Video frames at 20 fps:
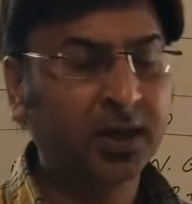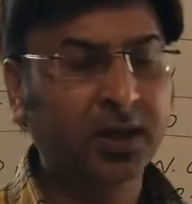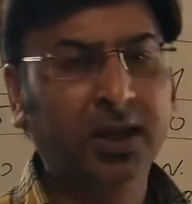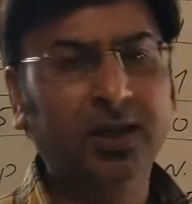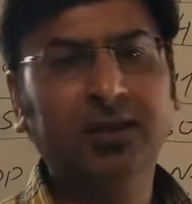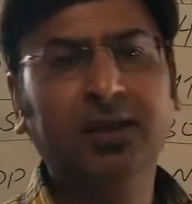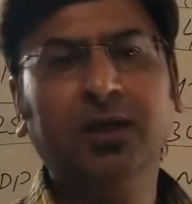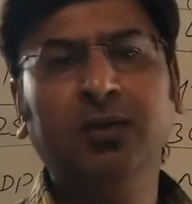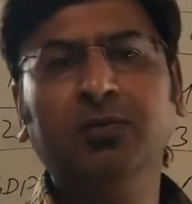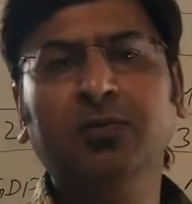
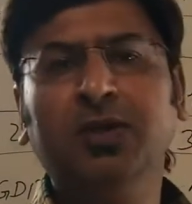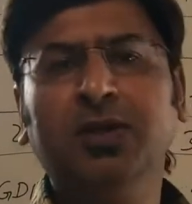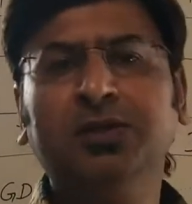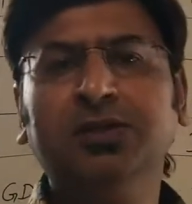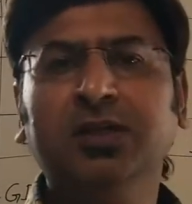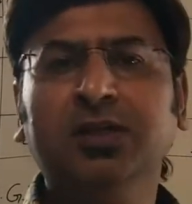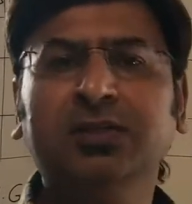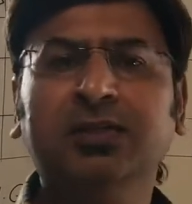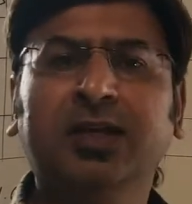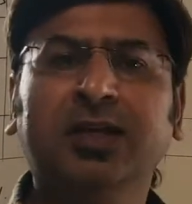And then we
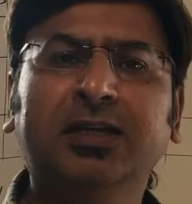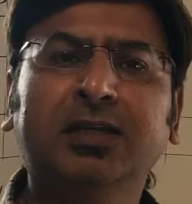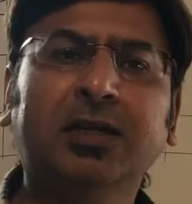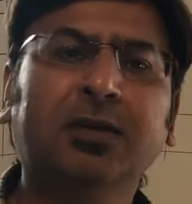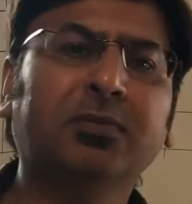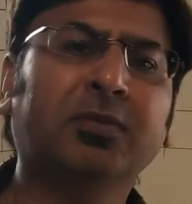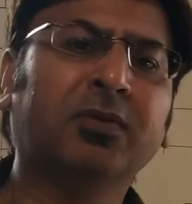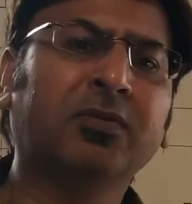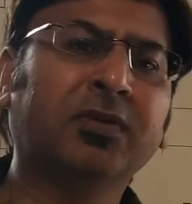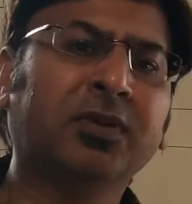adjust that
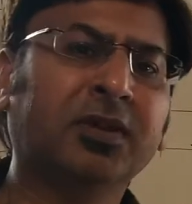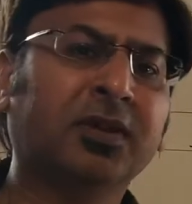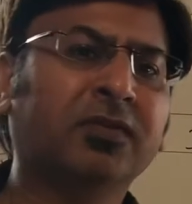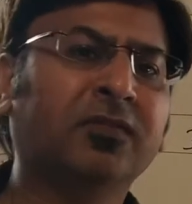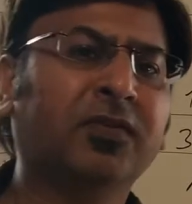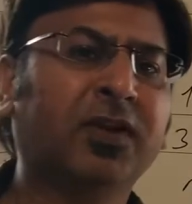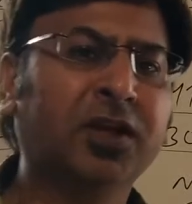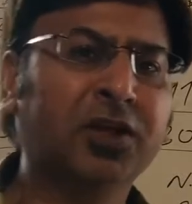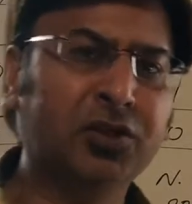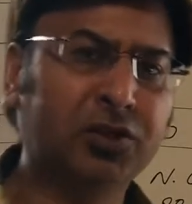number with
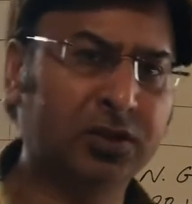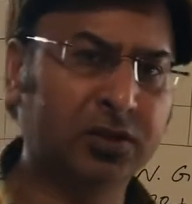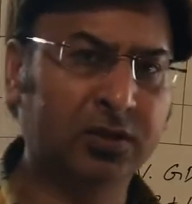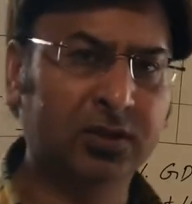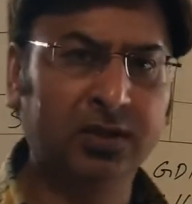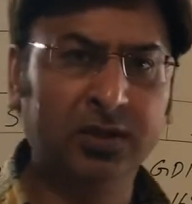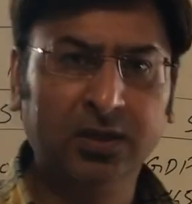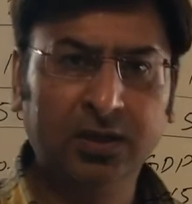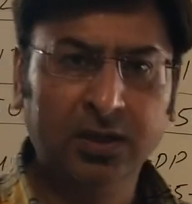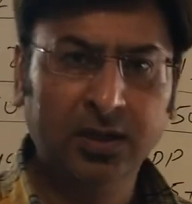
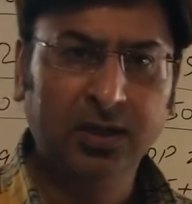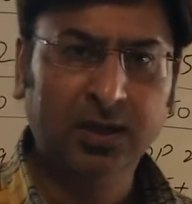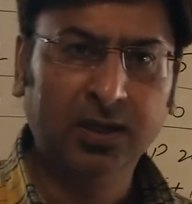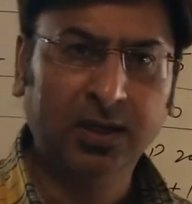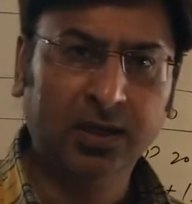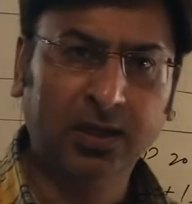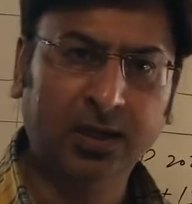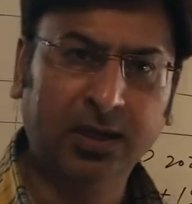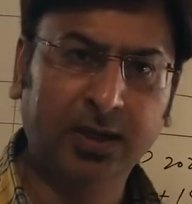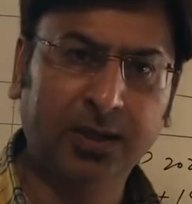inflation
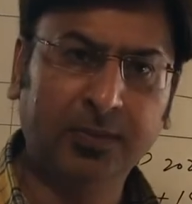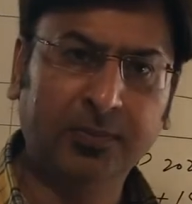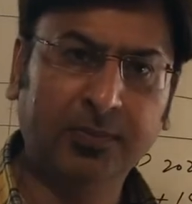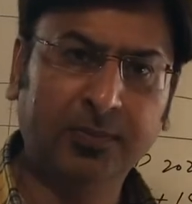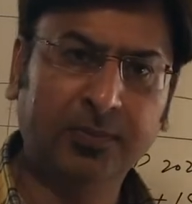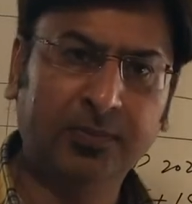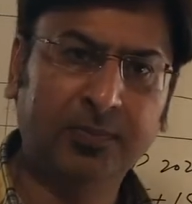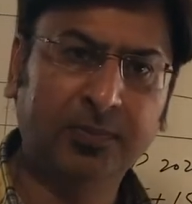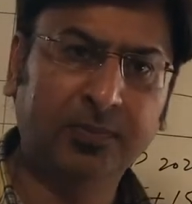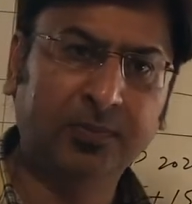
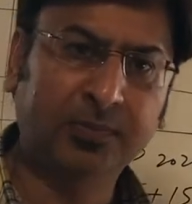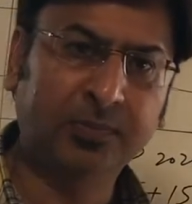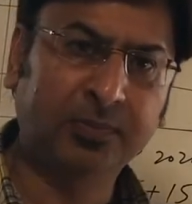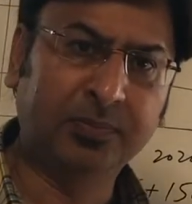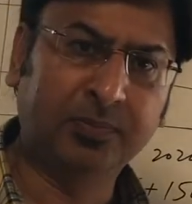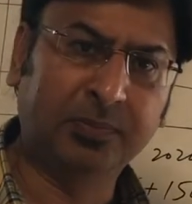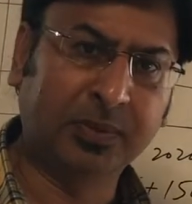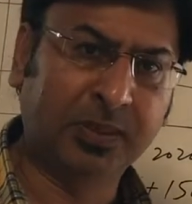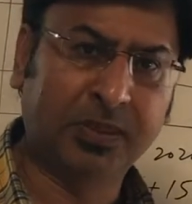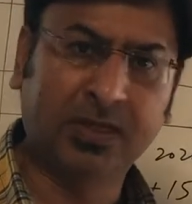
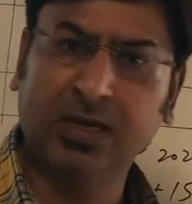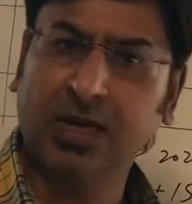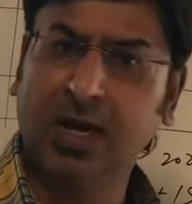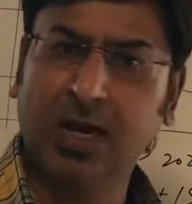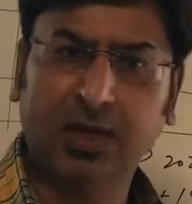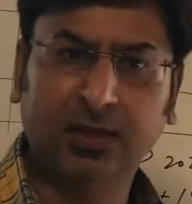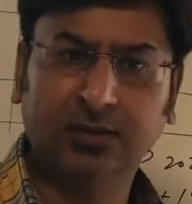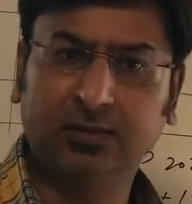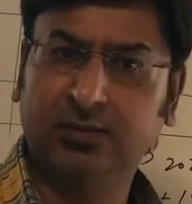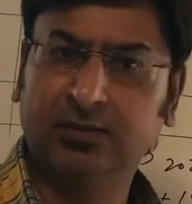
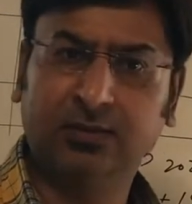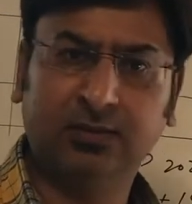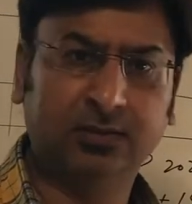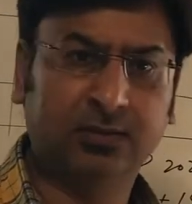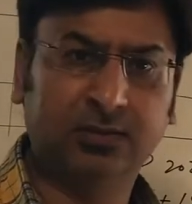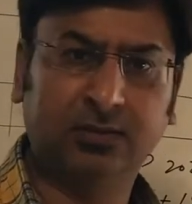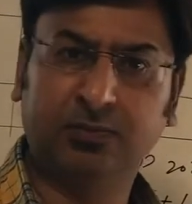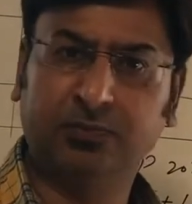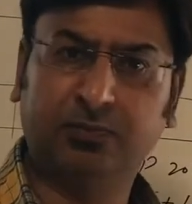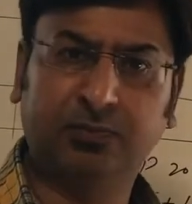
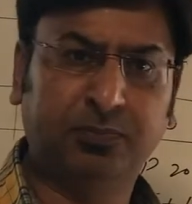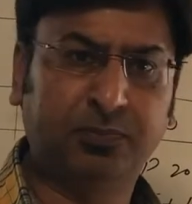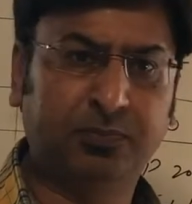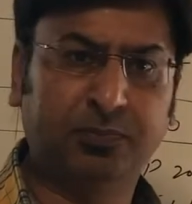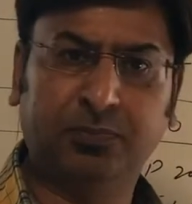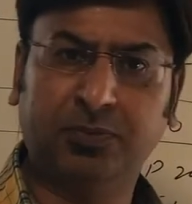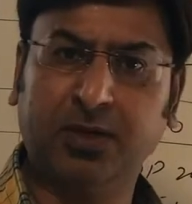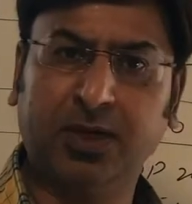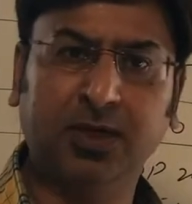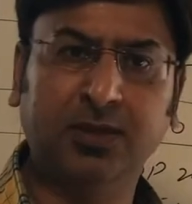because
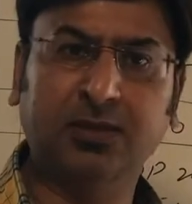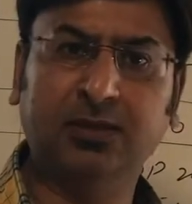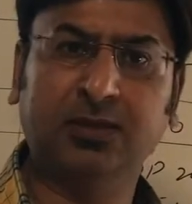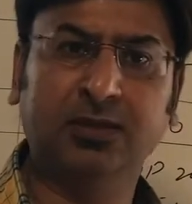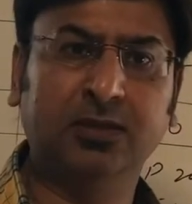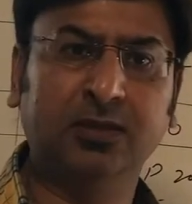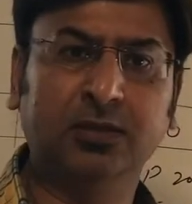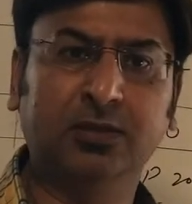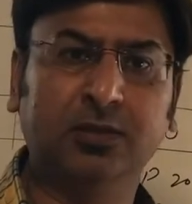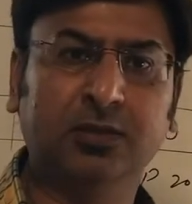
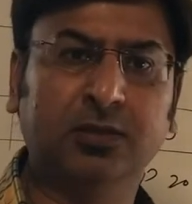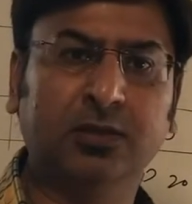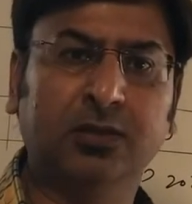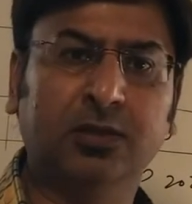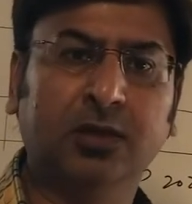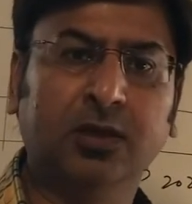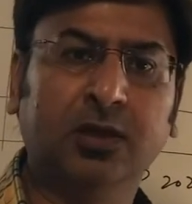prices,